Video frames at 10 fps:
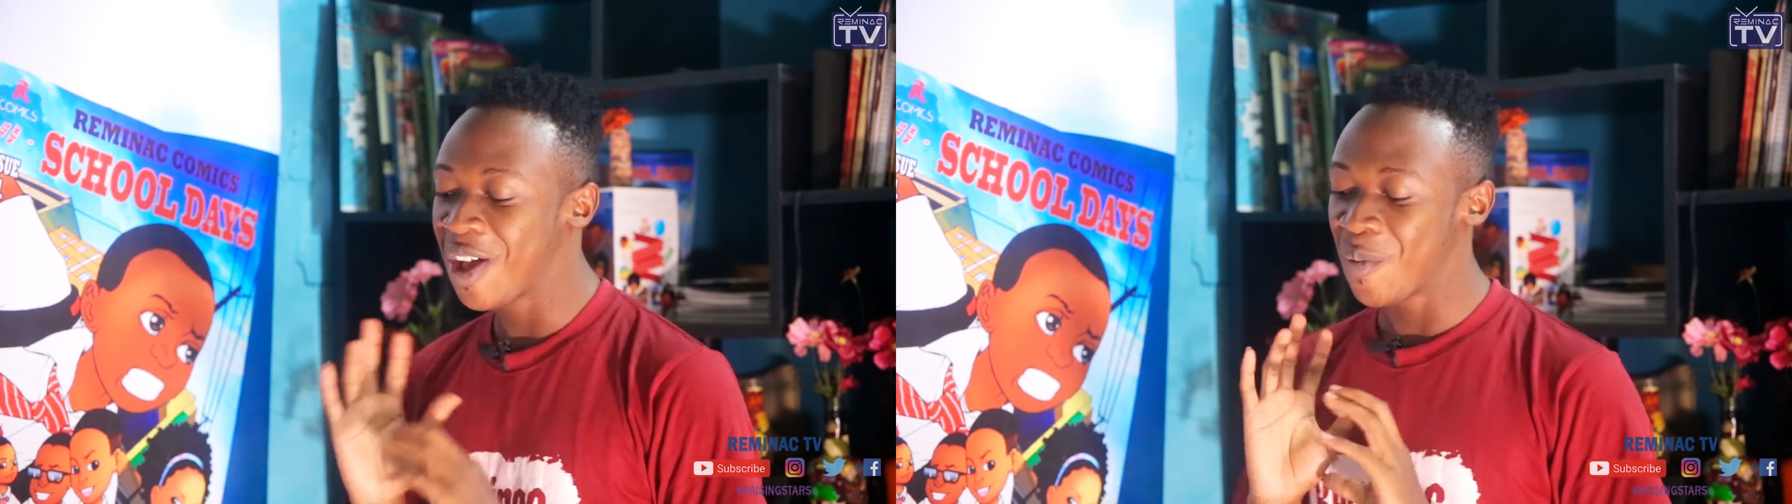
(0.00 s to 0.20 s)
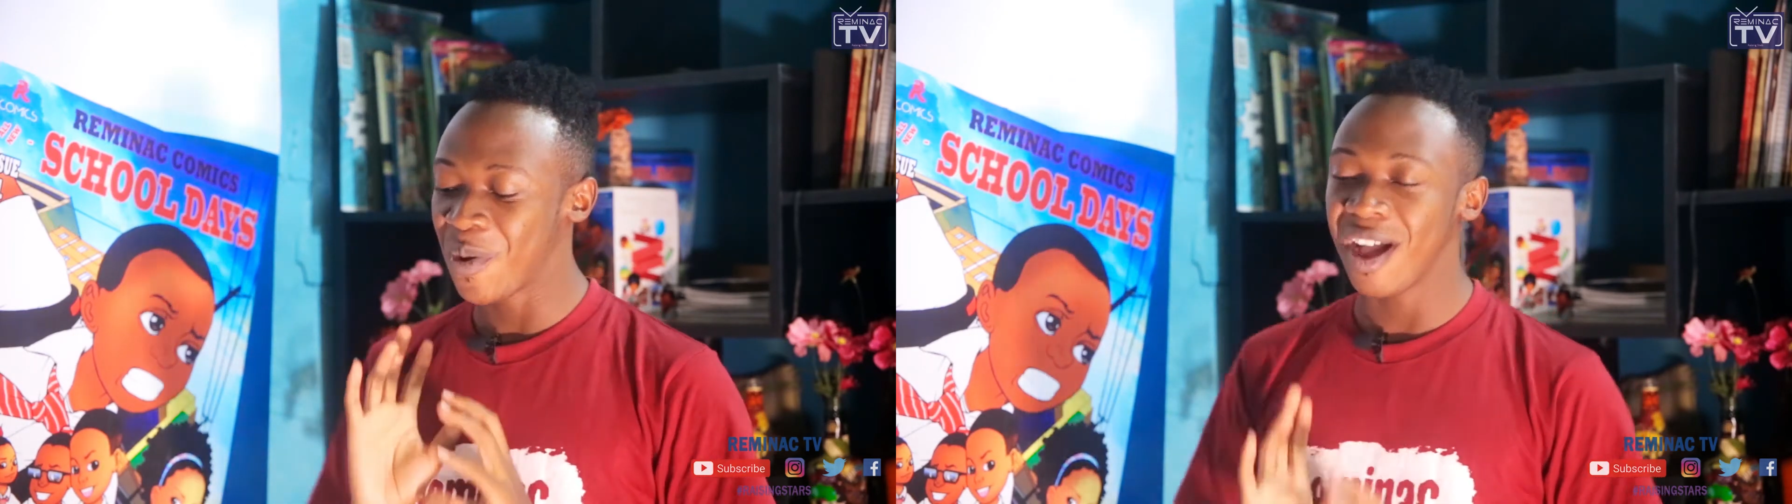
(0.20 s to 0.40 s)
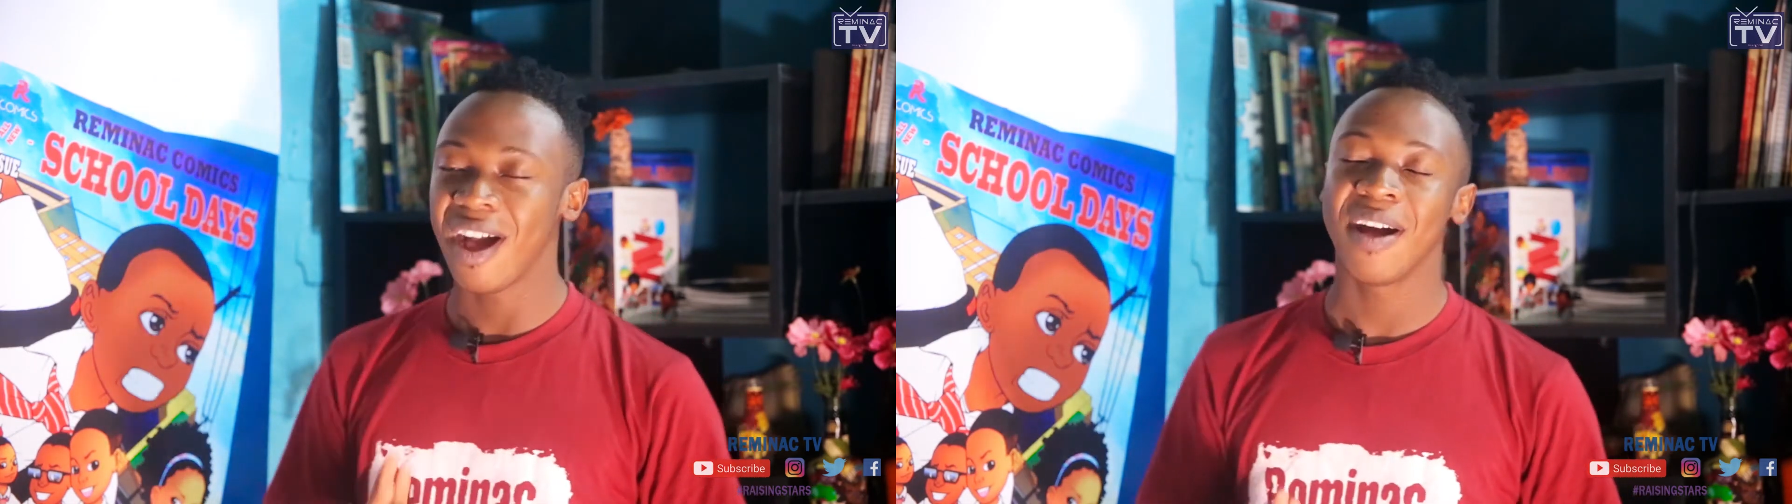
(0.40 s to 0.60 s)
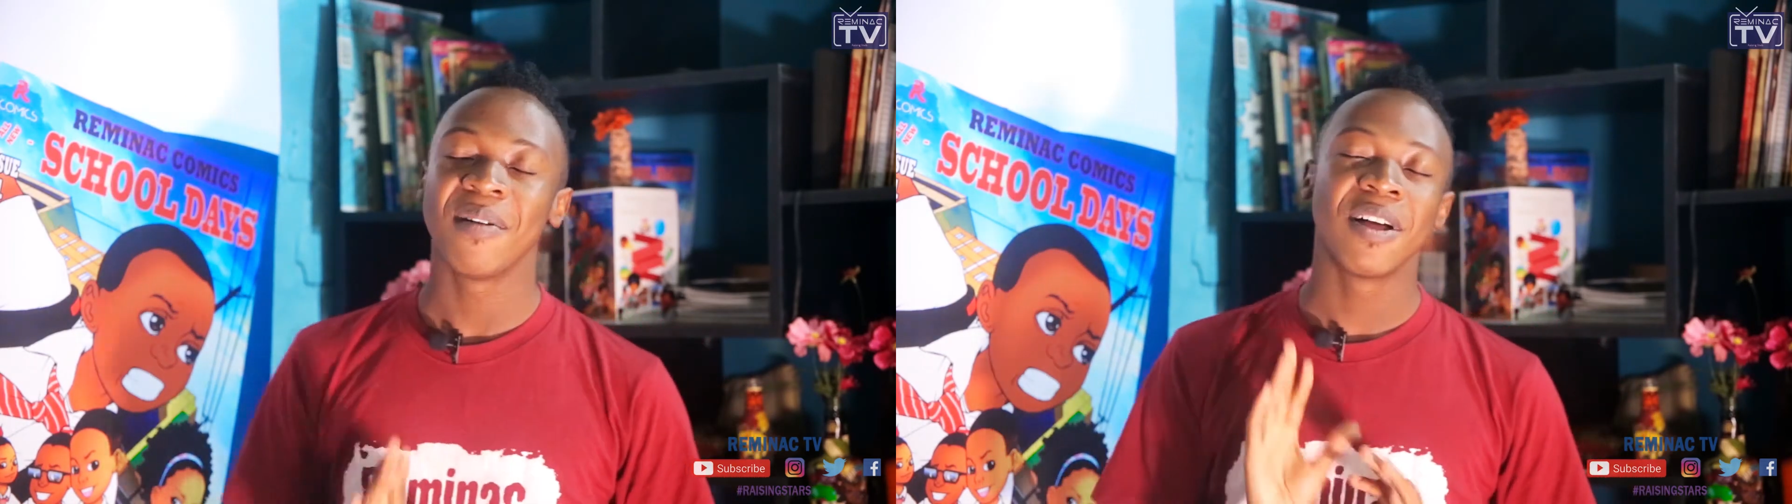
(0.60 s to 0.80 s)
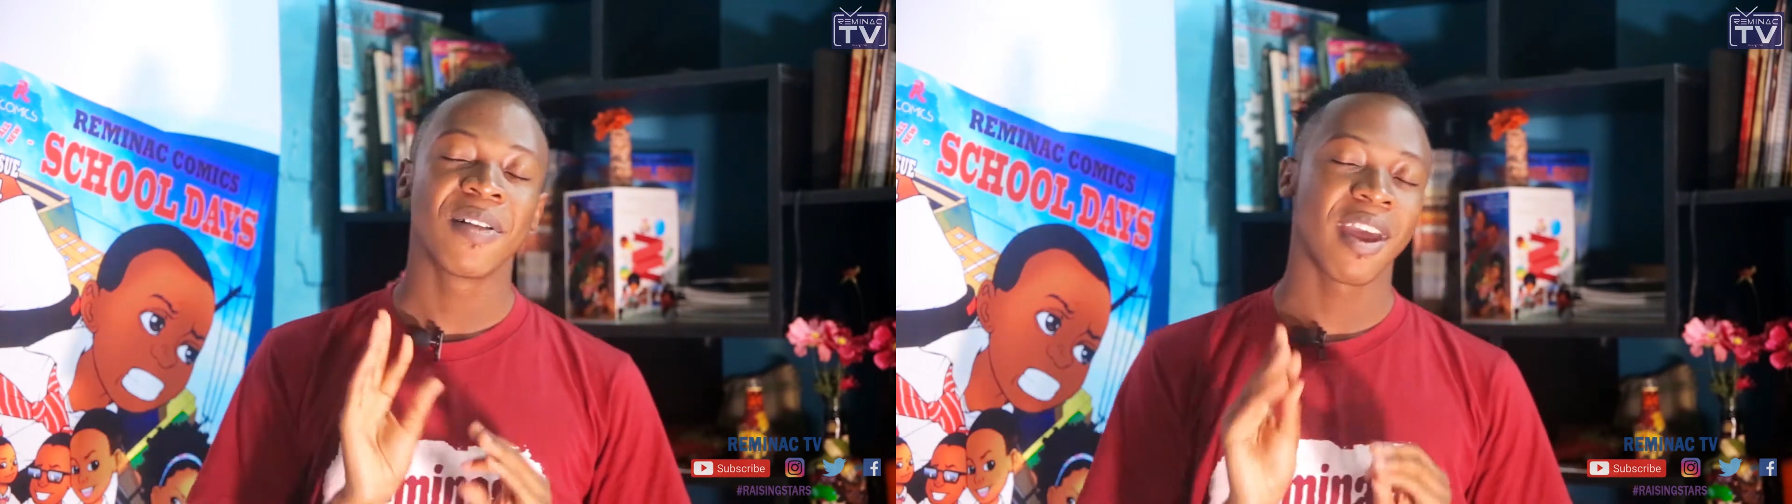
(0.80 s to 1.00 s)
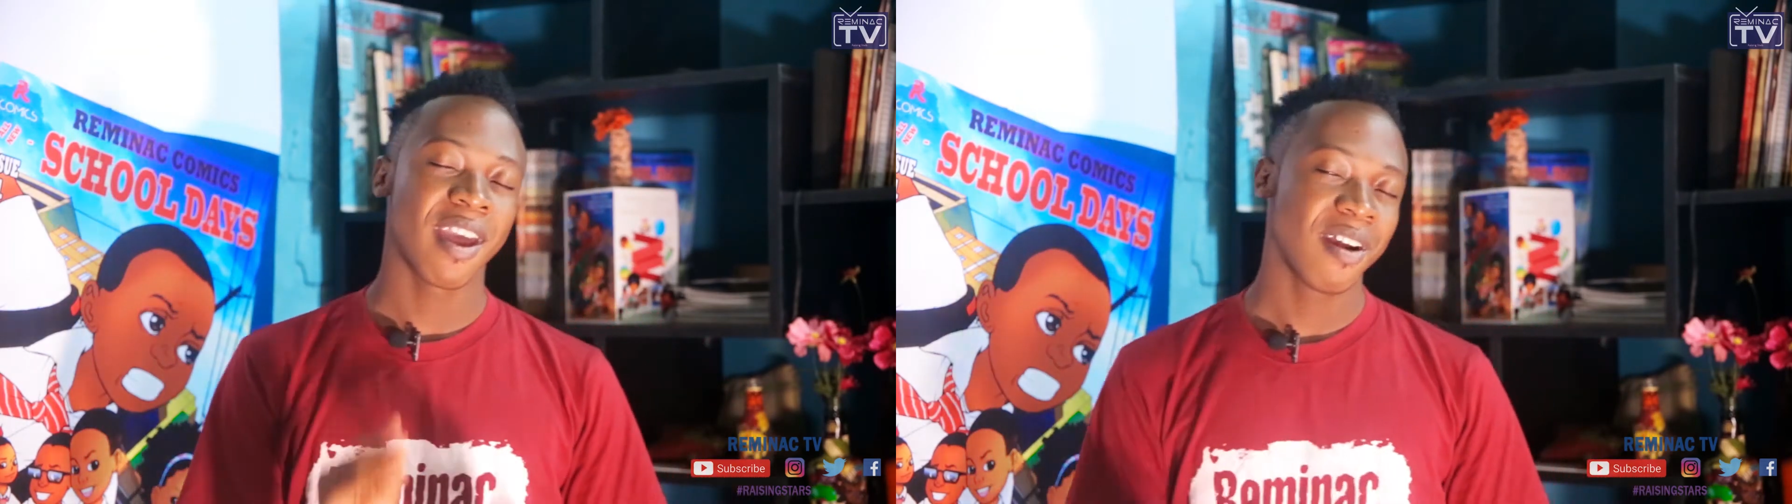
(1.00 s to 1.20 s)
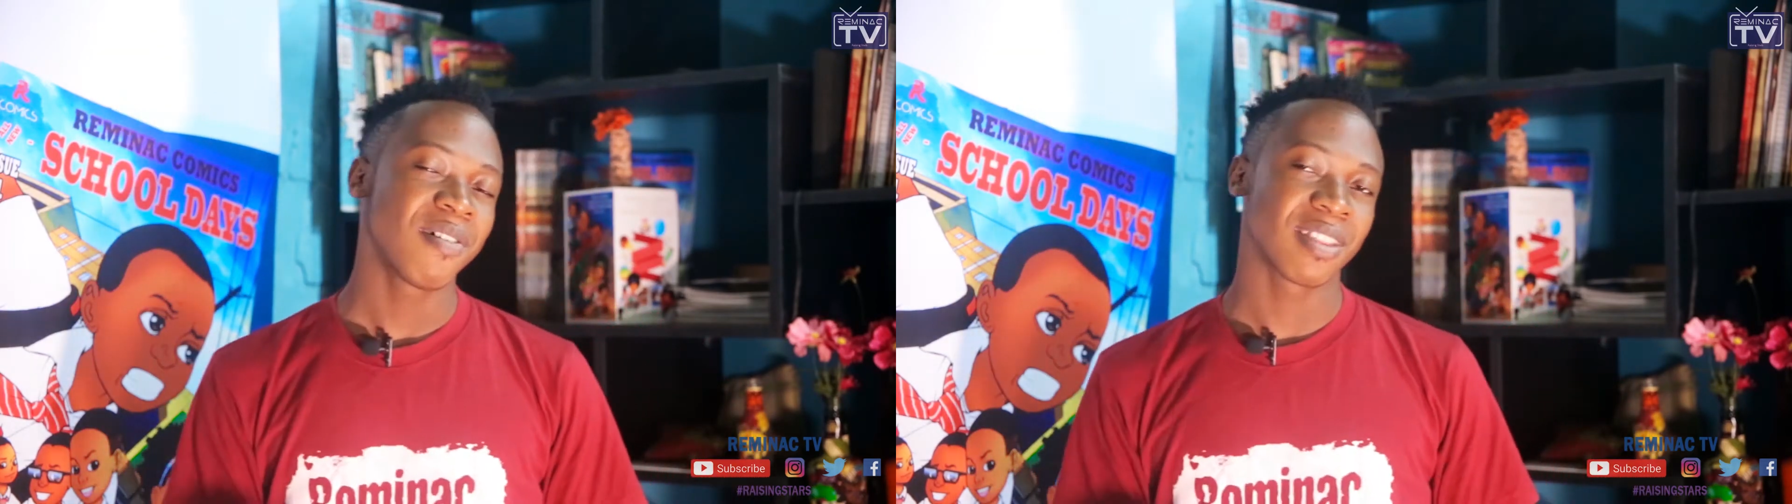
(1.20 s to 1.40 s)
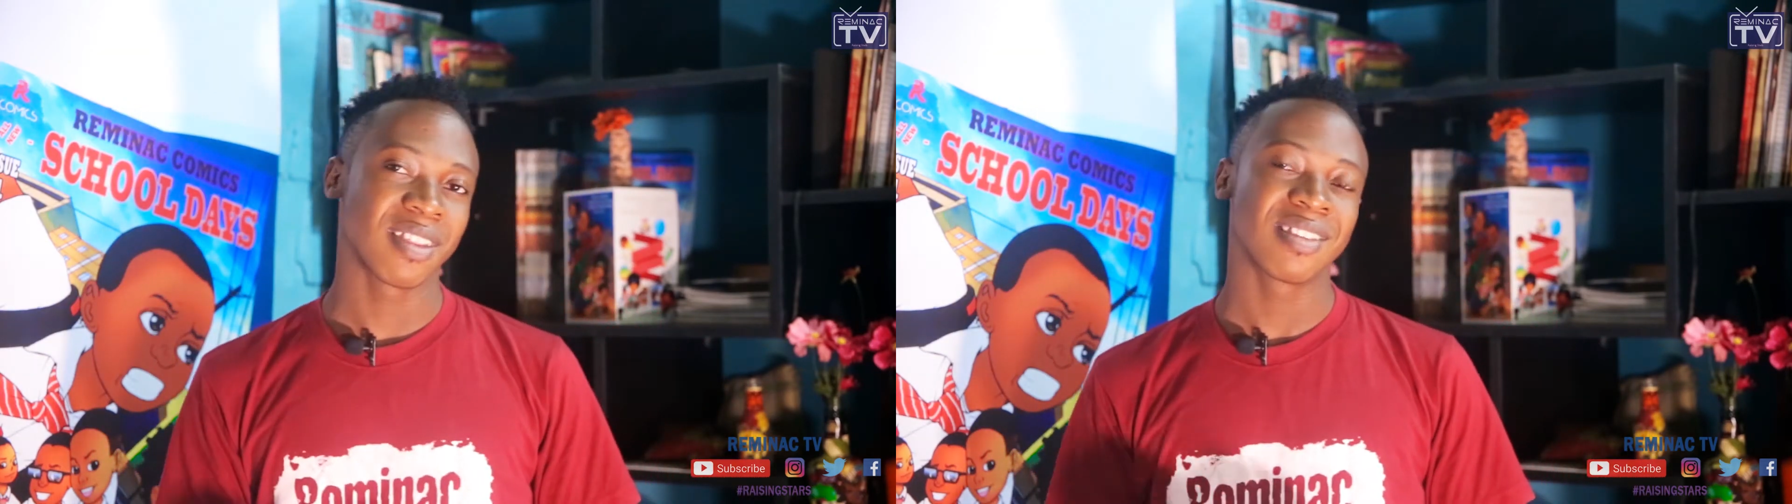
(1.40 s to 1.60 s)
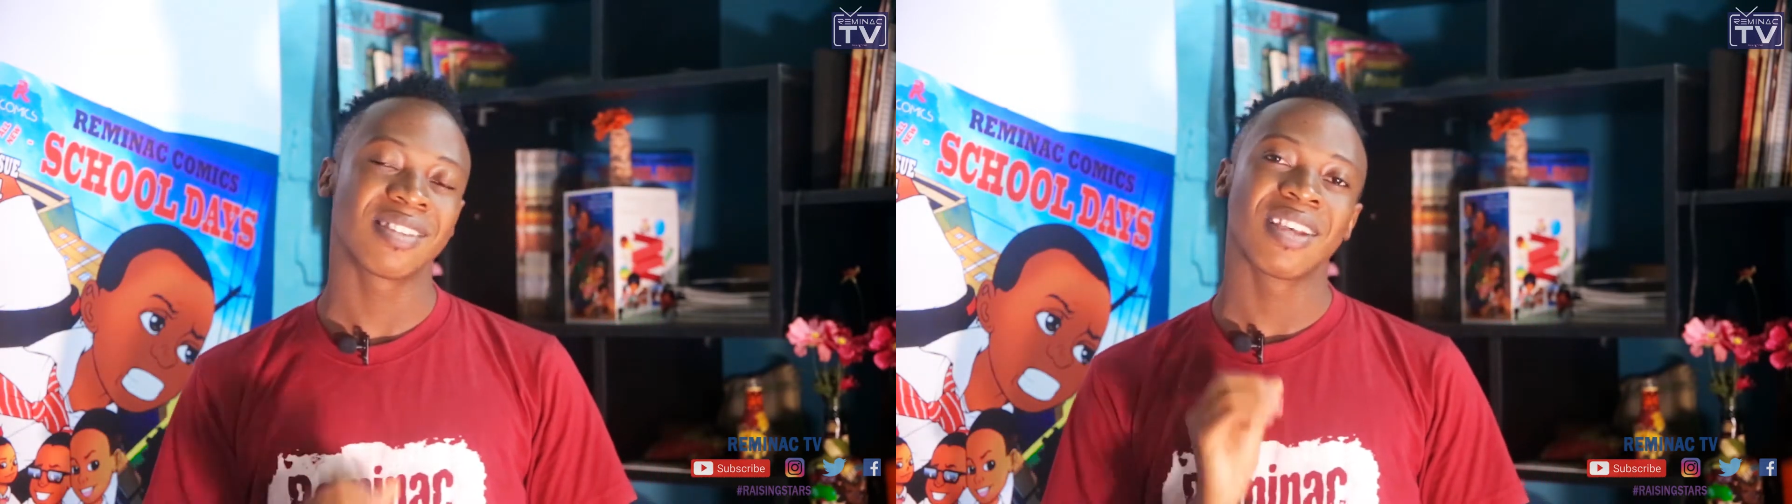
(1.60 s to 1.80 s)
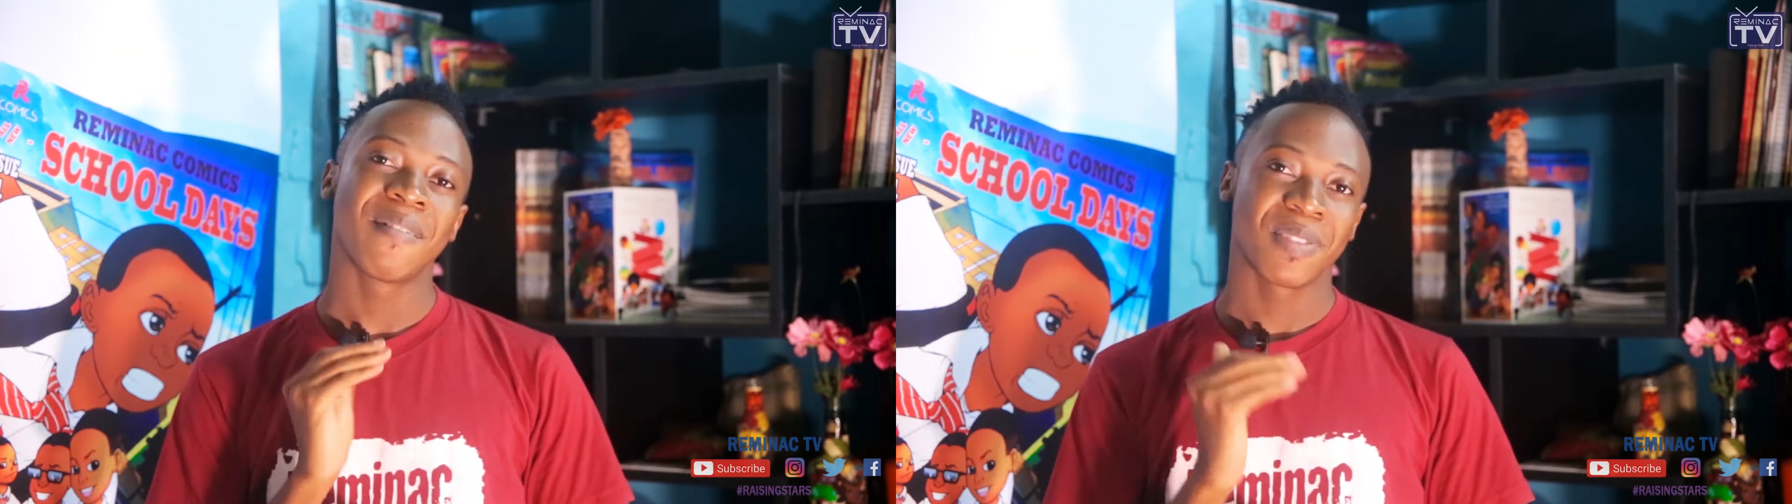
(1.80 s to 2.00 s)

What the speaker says: we are airing this